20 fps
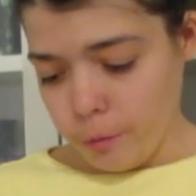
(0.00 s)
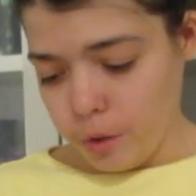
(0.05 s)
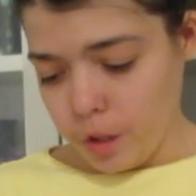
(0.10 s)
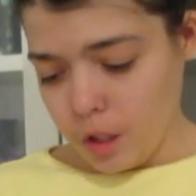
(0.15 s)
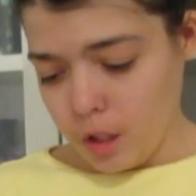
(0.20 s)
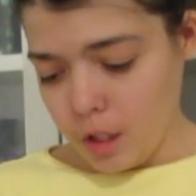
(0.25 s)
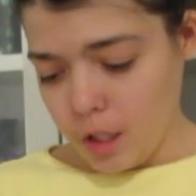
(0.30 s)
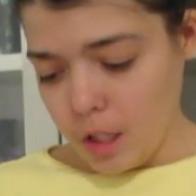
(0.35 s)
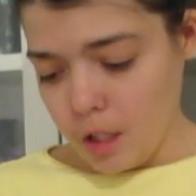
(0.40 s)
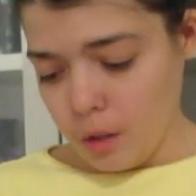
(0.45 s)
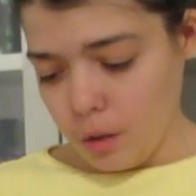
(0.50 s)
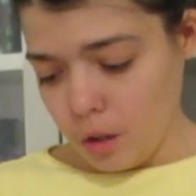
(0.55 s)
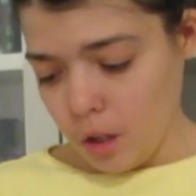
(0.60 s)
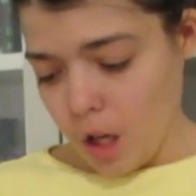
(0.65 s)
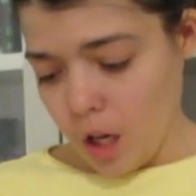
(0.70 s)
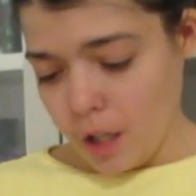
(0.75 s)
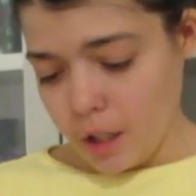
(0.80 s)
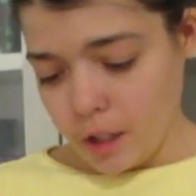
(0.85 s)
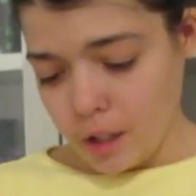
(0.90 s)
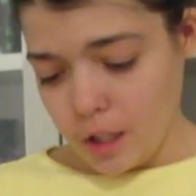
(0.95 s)
Willie
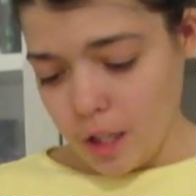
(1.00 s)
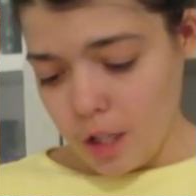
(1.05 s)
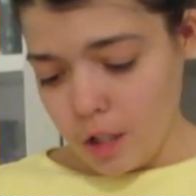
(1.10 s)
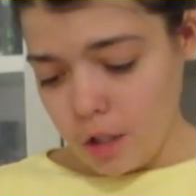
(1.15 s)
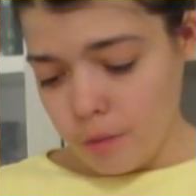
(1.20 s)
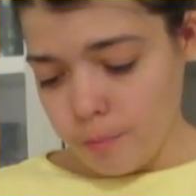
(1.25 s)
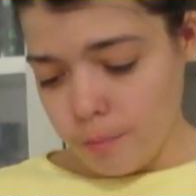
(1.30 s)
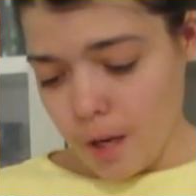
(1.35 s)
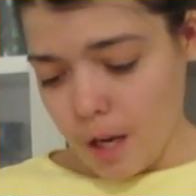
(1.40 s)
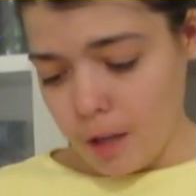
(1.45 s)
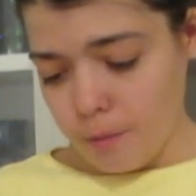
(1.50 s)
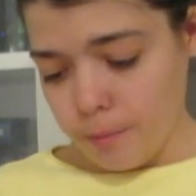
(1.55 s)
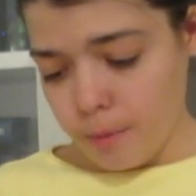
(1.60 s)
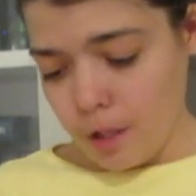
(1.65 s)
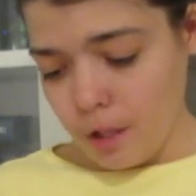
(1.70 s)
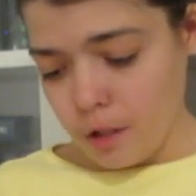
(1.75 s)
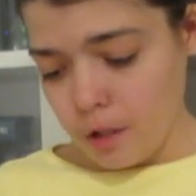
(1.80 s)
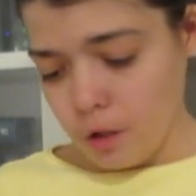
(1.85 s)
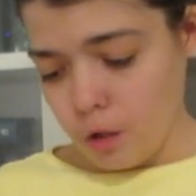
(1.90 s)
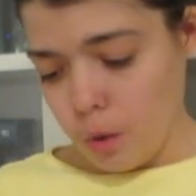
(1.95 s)
Locke, doesn't mind
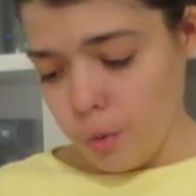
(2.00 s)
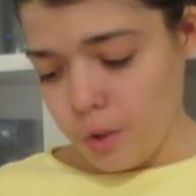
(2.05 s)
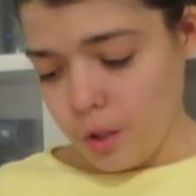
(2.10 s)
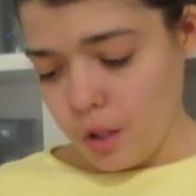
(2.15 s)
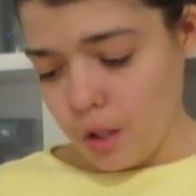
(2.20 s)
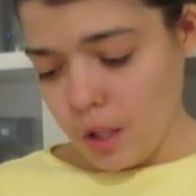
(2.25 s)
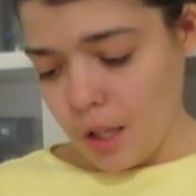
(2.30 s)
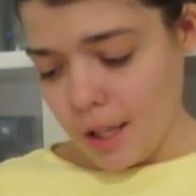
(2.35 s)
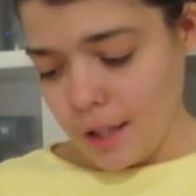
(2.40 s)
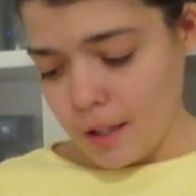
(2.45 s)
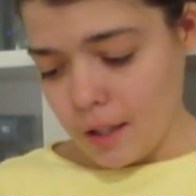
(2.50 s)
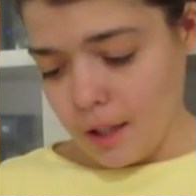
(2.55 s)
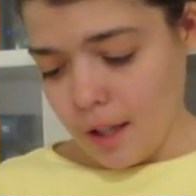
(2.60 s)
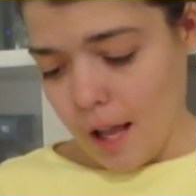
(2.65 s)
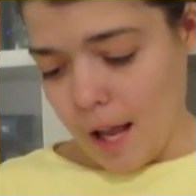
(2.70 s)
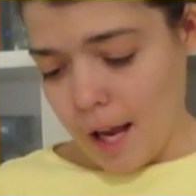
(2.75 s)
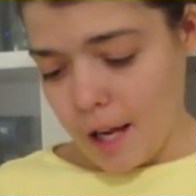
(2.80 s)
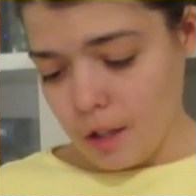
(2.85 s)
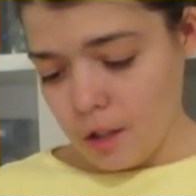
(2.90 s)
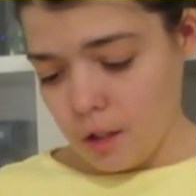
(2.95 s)
being snowed in at
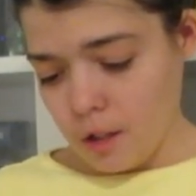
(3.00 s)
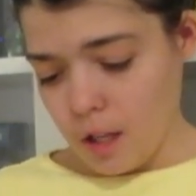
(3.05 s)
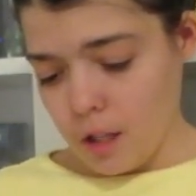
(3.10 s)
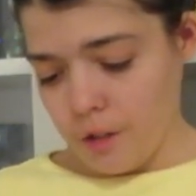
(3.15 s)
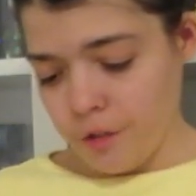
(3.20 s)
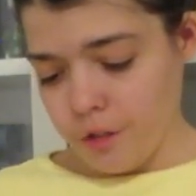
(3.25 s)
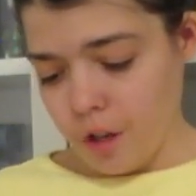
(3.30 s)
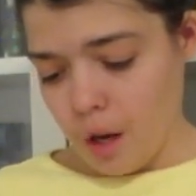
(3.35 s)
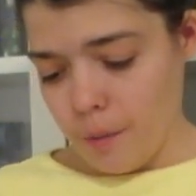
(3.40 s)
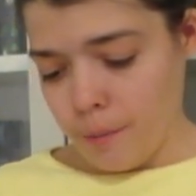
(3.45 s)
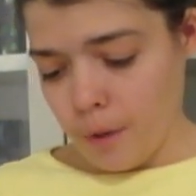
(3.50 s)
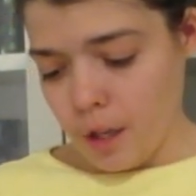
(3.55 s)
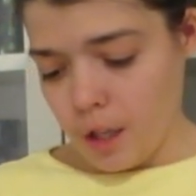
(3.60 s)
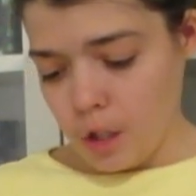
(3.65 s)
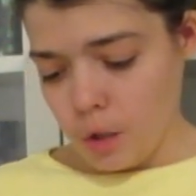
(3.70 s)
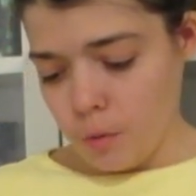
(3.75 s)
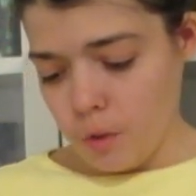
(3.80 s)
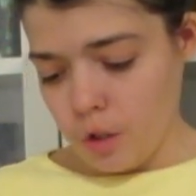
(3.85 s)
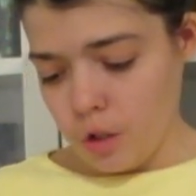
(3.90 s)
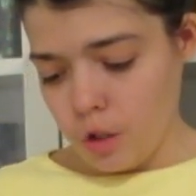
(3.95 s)
the isolated
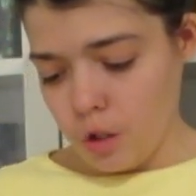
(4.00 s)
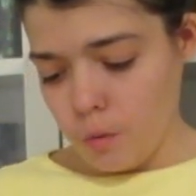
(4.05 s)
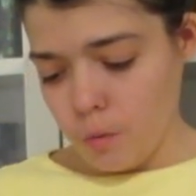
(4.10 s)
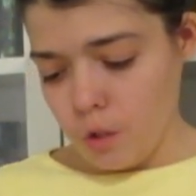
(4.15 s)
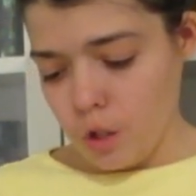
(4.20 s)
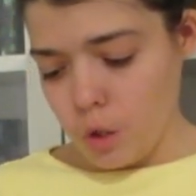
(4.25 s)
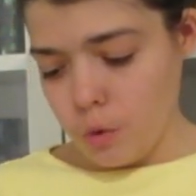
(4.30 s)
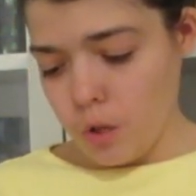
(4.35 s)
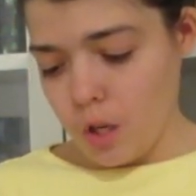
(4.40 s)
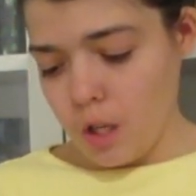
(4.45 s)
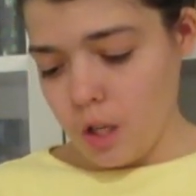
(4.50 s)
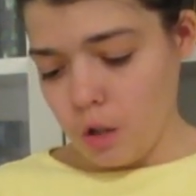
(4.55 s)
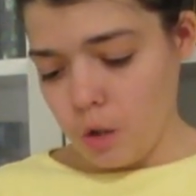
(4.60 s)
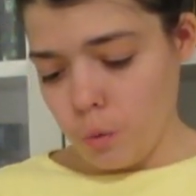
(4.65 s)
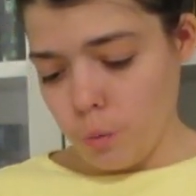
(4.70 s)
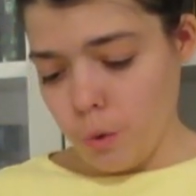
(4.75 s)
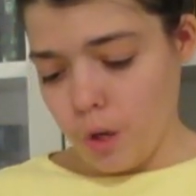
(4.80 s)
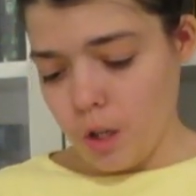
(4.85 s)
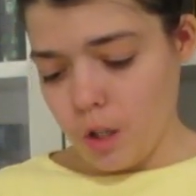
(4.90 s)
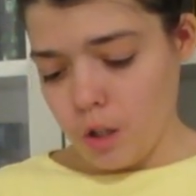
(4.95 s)
farmhouse where she retreated
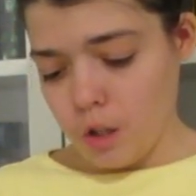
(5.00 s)
to write